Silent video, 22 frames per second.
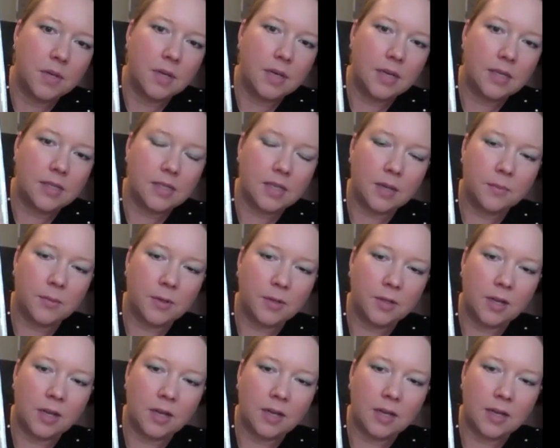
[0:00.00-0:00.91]
It's coming
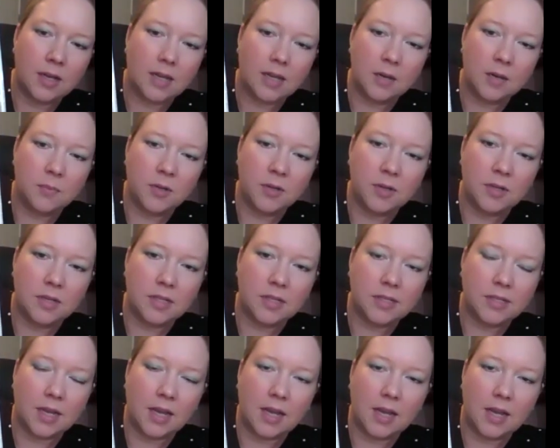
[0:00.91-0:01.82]
along. I kind of put it
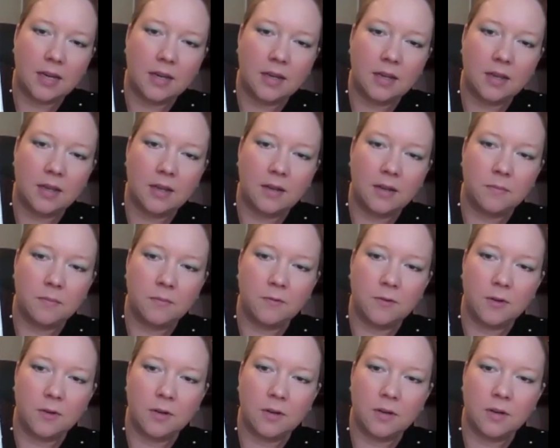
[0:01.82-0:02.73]
aside
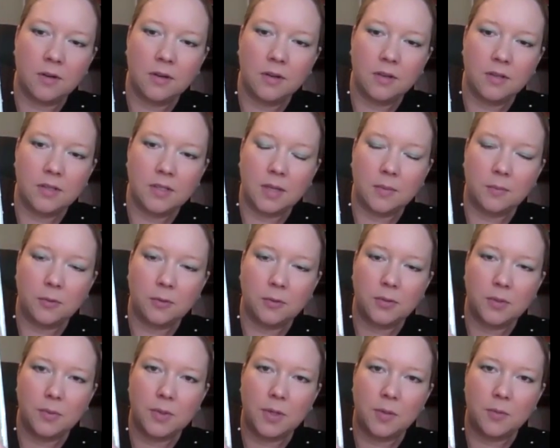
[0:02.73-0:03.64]
for Sampler
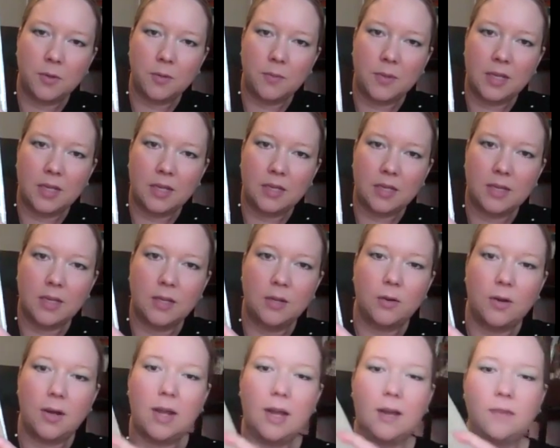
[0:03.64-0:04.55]
September because I know
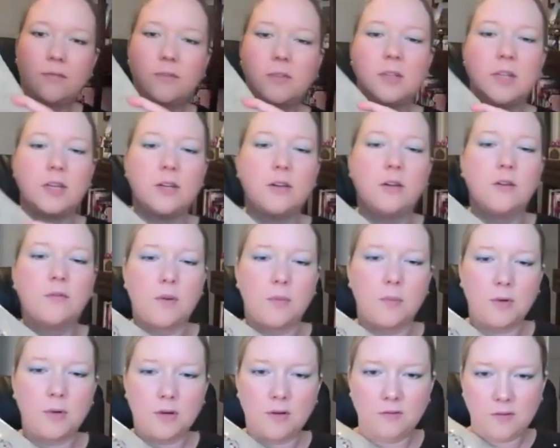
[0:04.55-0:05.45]
I have till like
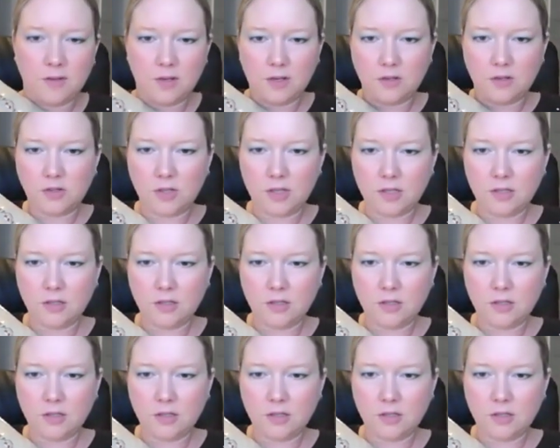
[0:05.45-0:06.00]
November to finish it.